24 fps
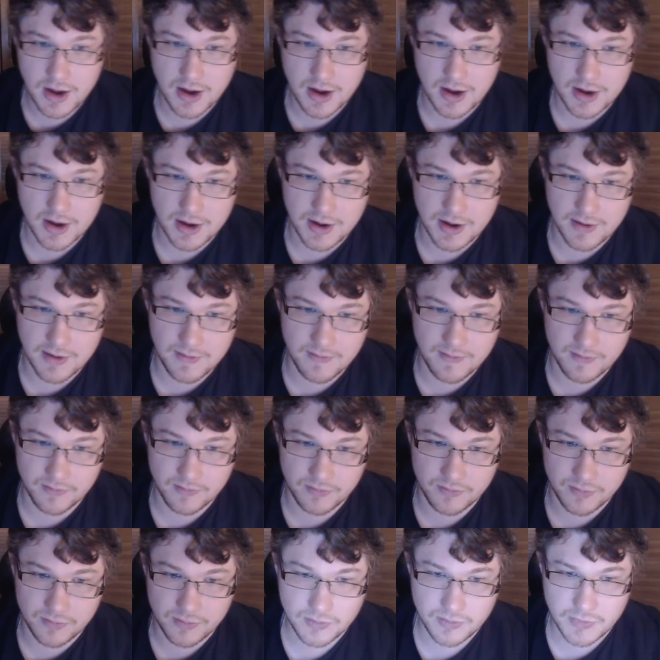
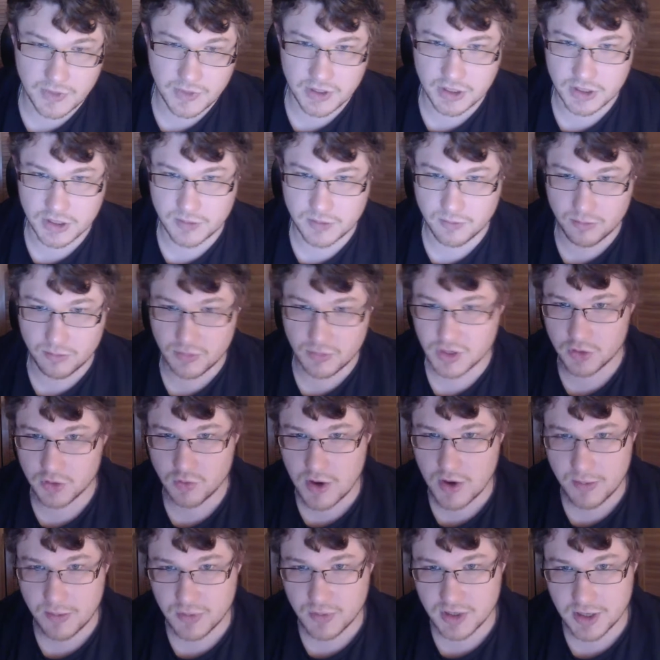Um, they just
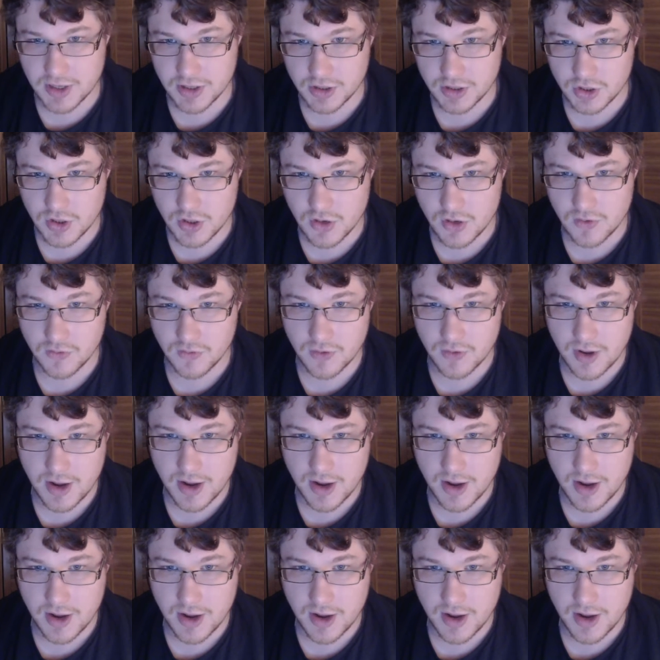misrepresent the truth.